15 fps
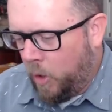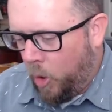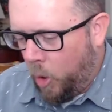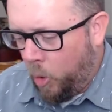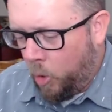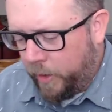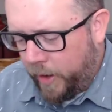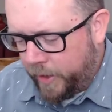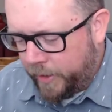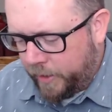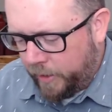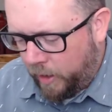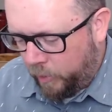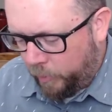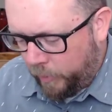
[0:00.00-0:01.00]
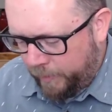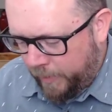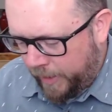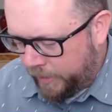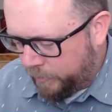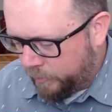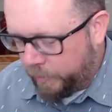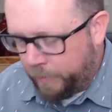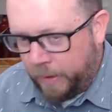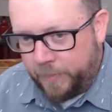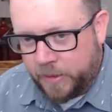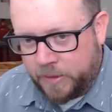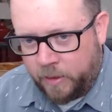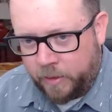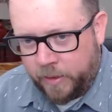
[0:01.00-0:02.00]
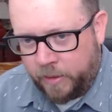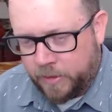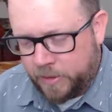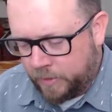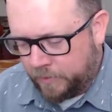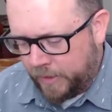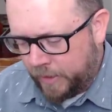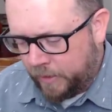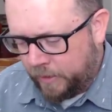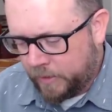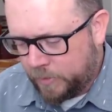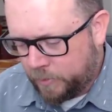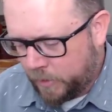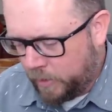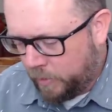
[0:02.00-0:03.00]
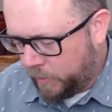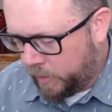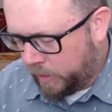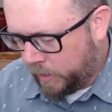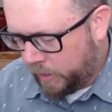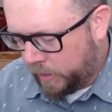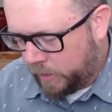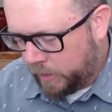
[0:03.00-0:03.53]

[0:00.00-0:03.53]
or not at all. We might we might be talking ourselves out of this one completely.